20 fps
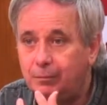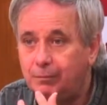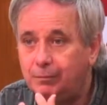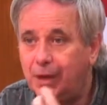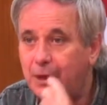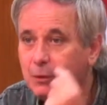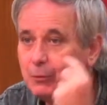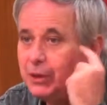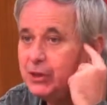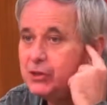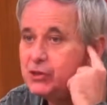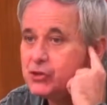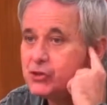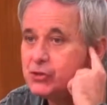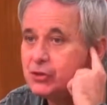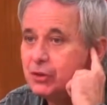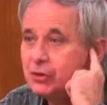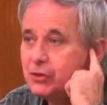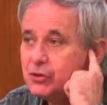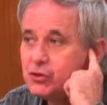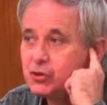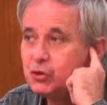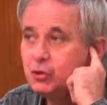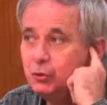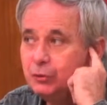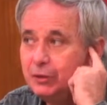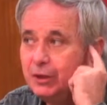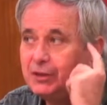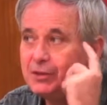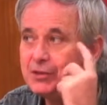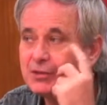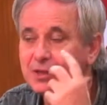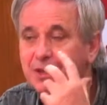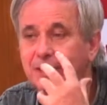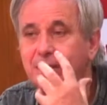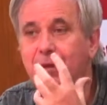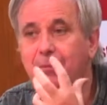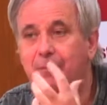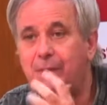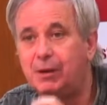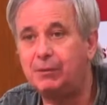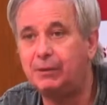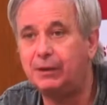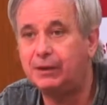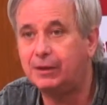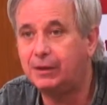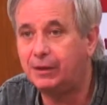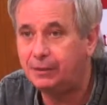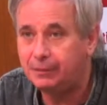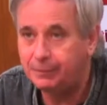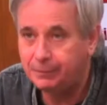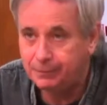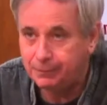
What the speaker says: by which students in America,